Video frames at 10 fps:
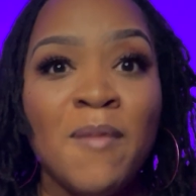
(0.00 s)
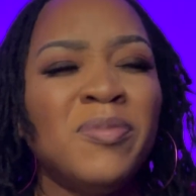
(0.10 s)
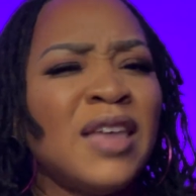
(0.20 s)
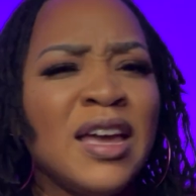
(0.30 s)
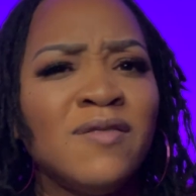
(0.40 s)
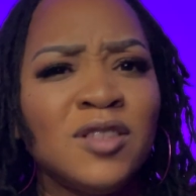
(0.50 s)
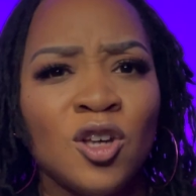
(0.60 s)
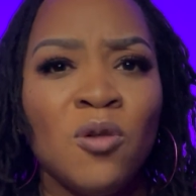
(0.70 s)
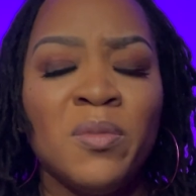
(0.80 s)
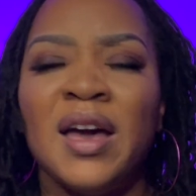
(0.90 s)
They even
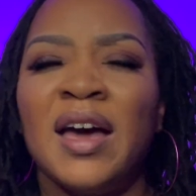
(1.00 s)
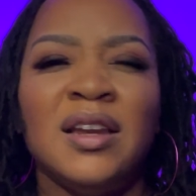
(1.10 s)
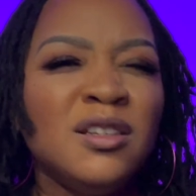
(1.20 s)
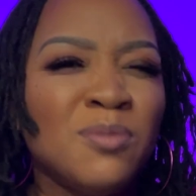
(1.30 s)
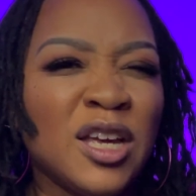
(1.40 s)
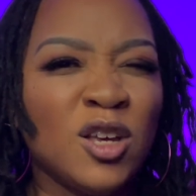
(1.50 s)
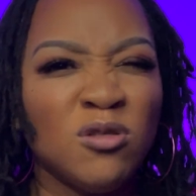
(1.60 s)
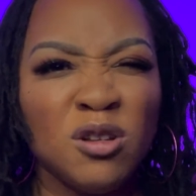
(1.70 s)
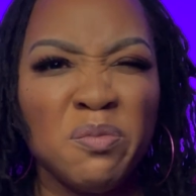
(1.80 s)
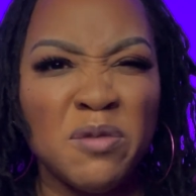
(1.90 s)
told me, I need to make you a
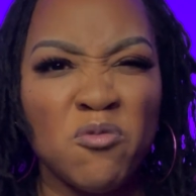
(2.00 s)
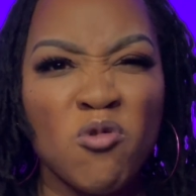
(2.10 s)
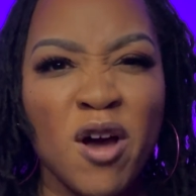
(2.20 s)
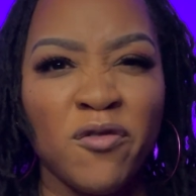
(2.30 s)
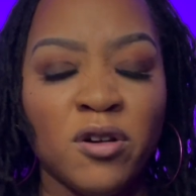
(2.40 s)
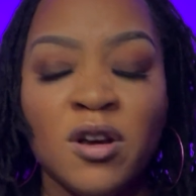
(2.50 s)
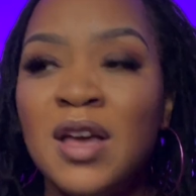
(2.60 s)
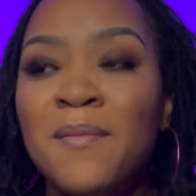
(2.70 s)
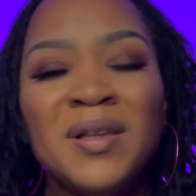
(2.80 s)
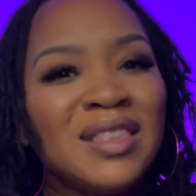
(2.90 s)
little bit rougher.
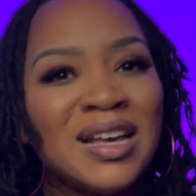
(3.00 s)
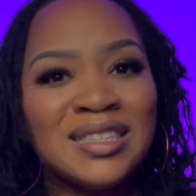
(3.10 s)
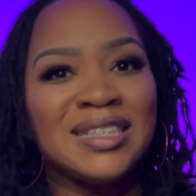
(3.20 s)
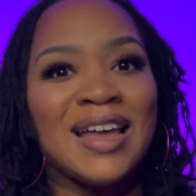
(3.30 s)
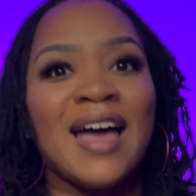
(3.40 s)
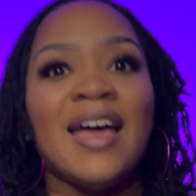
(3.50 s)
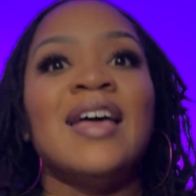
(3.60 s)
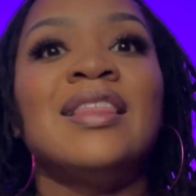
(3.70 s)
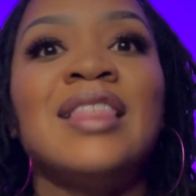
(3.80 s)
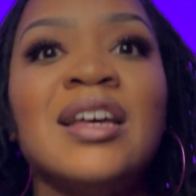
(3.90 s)
But that's not
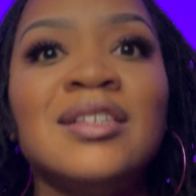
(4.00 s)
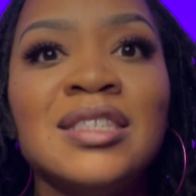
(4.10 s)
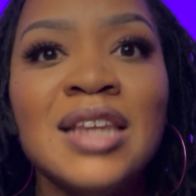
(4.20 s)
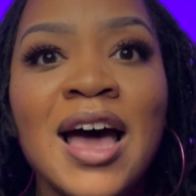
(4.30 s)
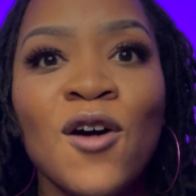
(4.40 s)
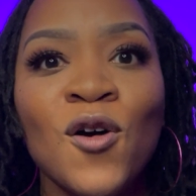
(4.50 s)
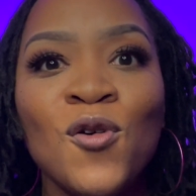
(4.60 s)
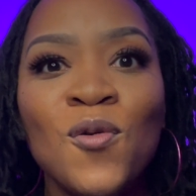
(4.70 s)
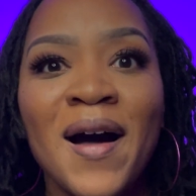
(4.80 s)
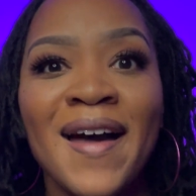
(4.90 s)
that's not
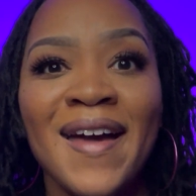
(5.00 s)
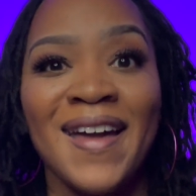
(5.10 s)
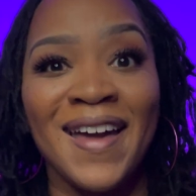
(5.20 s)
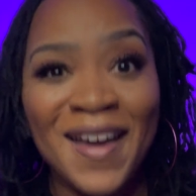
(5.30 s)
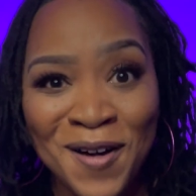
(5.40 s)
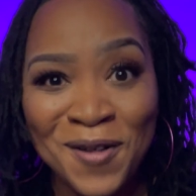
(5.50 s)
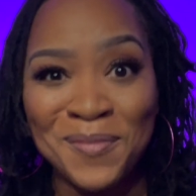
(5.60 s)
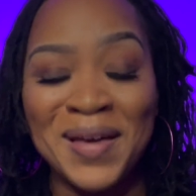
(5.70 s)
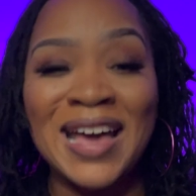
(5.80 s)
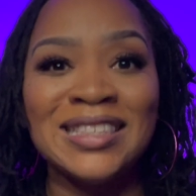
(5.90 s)
who I
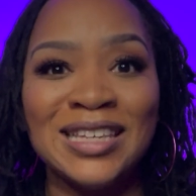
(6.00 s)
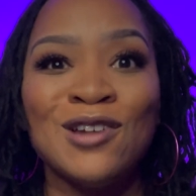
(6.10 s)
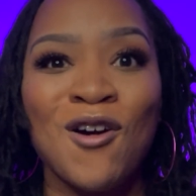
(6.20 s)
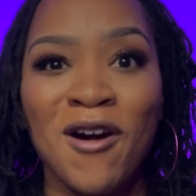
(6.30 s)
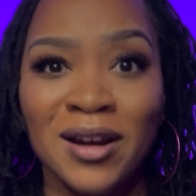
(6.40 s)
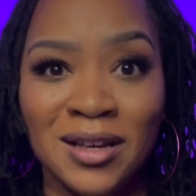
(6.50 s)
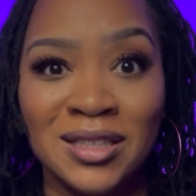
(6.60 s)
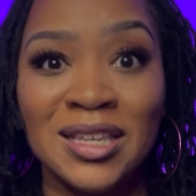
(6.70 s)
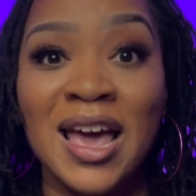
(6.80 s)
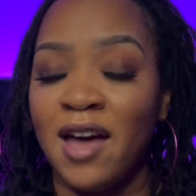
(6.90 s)
am as an
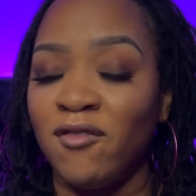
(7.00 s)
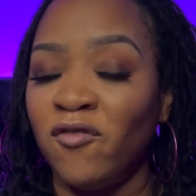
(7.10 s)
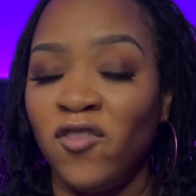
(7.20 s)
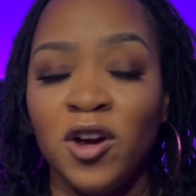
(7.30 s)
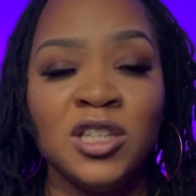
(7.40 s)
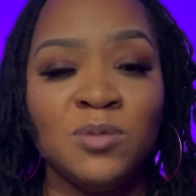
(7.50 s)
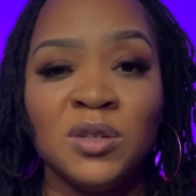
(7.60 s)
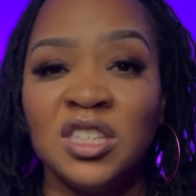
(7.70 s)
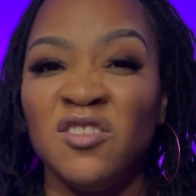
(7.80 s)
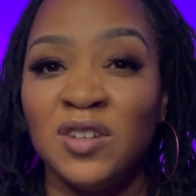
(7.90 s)
artist. I have a very
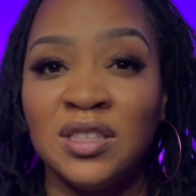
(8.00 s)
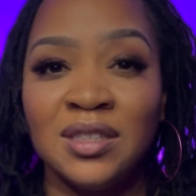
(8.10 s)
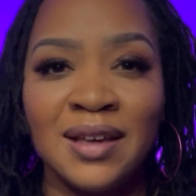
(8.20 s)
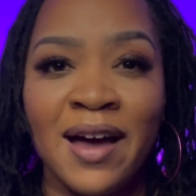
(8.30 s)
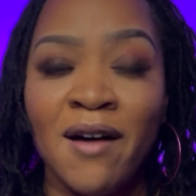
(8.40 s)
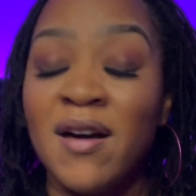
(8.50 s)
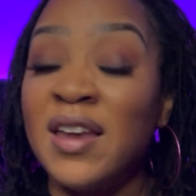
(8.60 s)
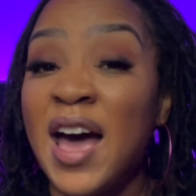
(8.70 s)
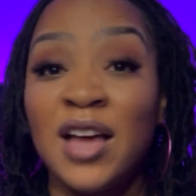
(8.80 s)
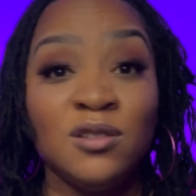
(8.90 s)
specific style
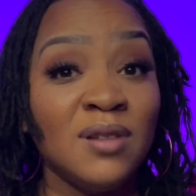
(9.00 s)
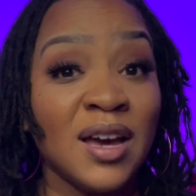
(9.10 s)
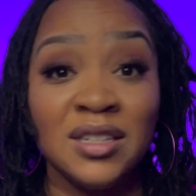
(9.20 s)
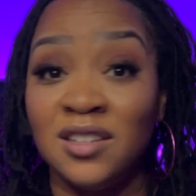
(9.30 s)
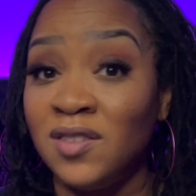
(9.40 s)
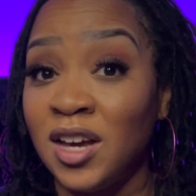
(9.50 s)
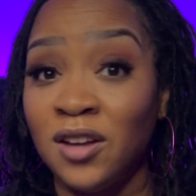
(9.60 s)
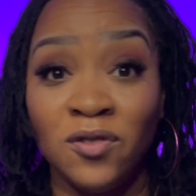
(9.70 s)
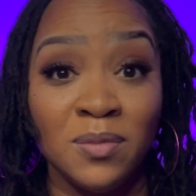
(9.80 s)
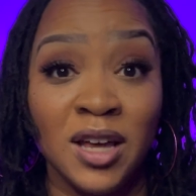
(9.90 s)
and I do not
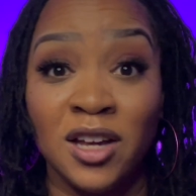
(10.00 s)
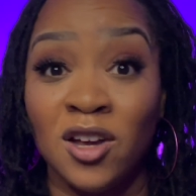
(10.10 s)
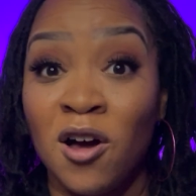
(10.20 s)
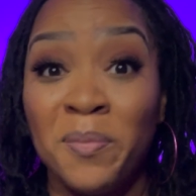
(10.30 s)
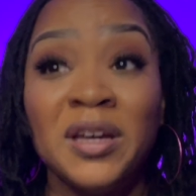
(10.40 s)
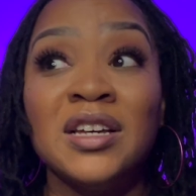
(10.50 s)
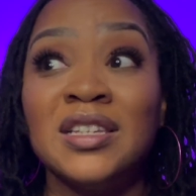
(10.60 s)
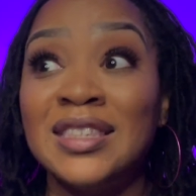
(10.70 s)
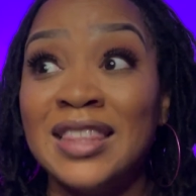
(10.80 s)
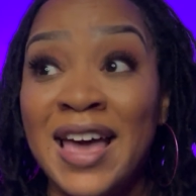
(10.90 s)
deviate from that, y'all,
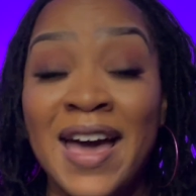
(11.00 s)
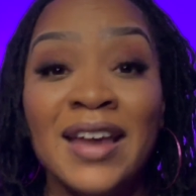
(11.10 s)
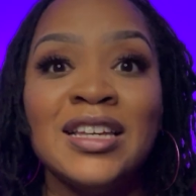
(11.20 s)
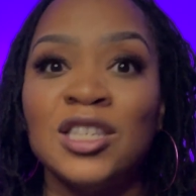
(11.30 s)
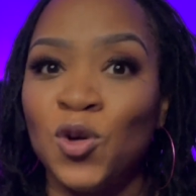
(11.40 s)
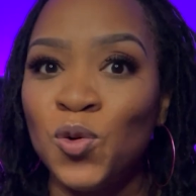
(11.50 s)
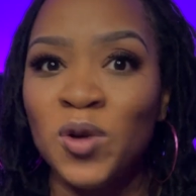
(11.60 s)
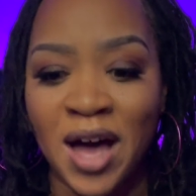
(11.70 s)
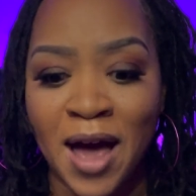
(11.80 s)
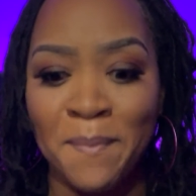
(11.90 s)
because that is who
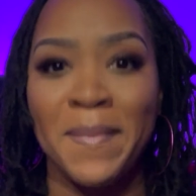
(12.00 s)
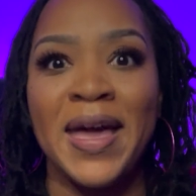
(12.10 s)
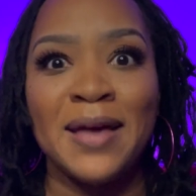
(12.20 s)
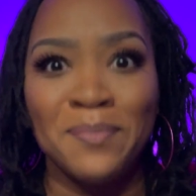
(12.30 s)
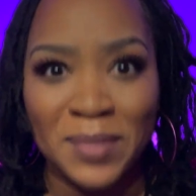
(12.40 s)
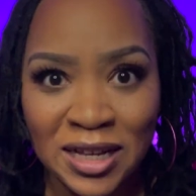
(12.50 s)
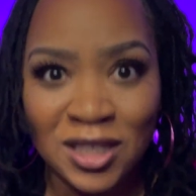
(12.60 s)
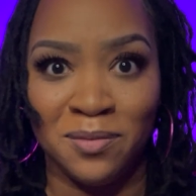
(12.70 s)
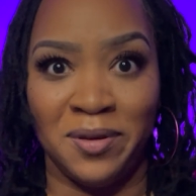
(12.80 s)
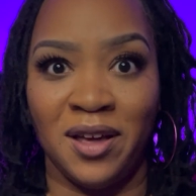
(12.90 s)
God made me
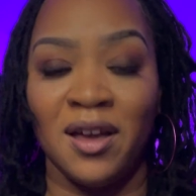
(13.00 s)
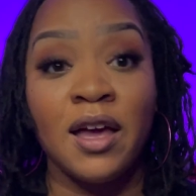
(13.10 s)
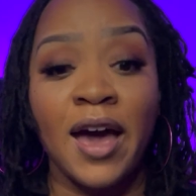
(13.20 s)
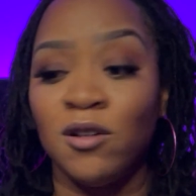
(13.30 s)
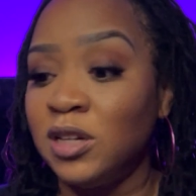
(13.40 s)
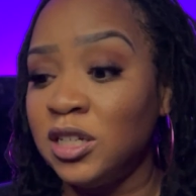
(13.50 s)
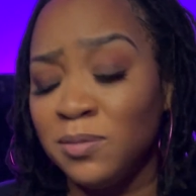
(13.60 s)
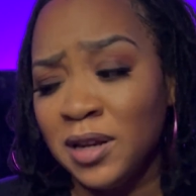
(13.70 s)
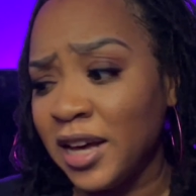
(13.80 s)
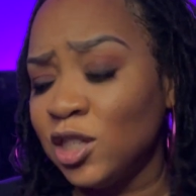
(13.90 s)
to be. I don't need to
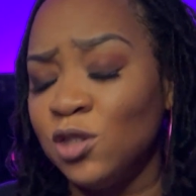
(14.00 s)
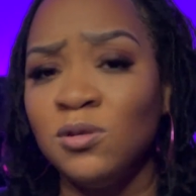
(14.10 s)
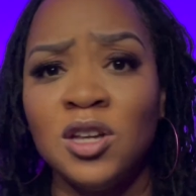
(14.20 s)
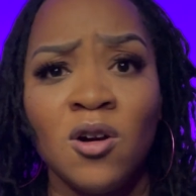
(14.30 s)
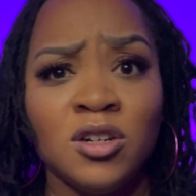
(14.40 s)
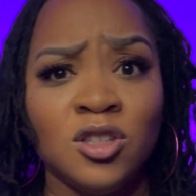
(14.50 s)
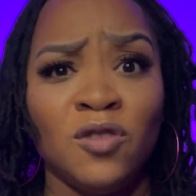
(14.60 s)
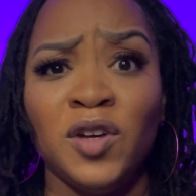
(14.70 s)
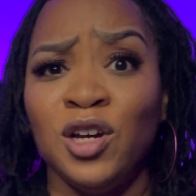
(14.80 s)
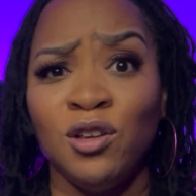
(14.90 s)
be like Susie Artist
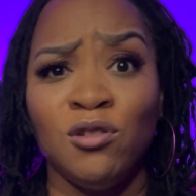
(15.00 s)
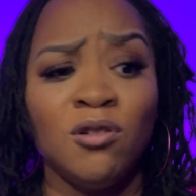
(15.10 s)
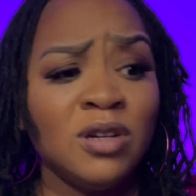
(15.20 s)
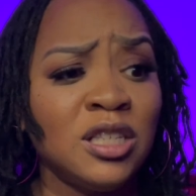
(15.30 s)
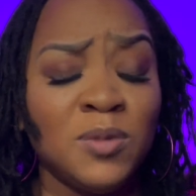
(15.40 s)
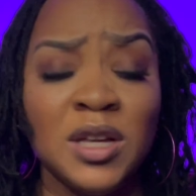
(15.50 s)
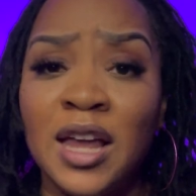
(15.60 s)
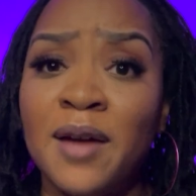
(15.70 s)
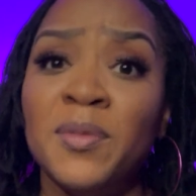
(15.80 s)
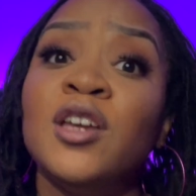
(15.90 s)
over here. You don't need to be
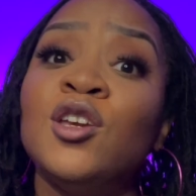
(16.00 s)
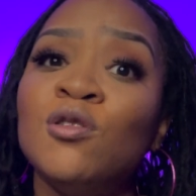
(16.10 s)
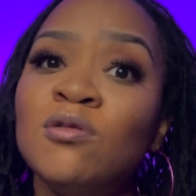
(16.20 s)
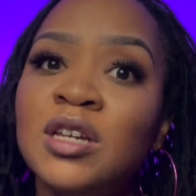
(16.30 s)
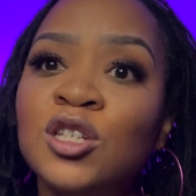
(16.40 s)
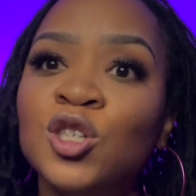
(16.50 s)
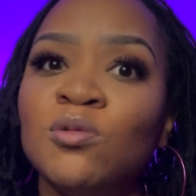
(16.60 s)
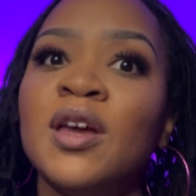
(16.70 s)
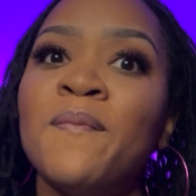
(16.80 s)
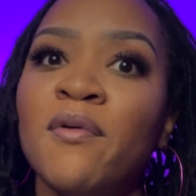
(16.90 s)
like me. You need
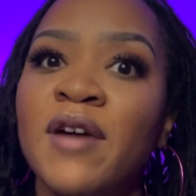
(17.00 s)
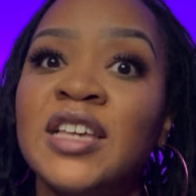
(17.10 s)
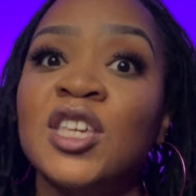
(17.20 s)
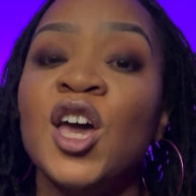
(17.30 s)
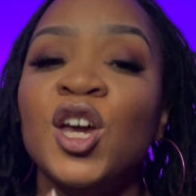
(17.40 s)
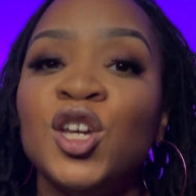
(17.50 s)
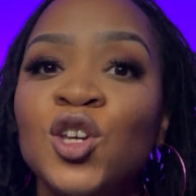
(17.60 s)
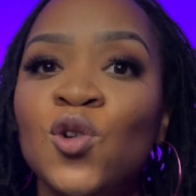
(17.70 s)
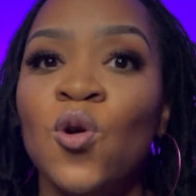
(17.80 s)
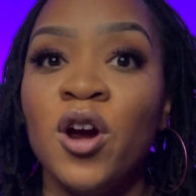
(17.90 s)
to embrace
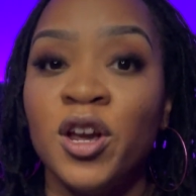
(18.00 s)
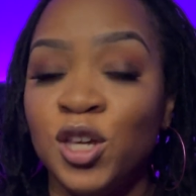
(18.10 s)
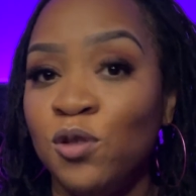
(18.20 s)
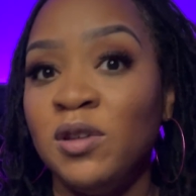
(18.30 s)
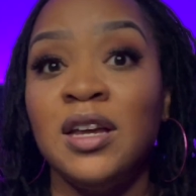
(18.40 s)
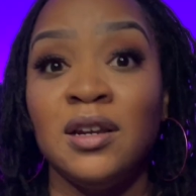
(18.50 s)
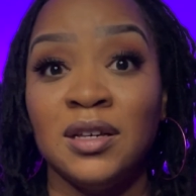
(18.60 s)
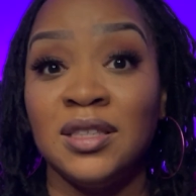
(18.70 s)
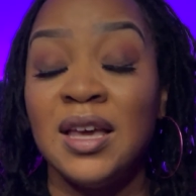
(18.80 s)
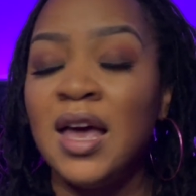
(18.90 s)
your
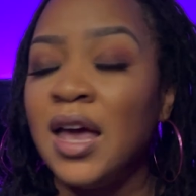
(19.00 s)
uniqueness.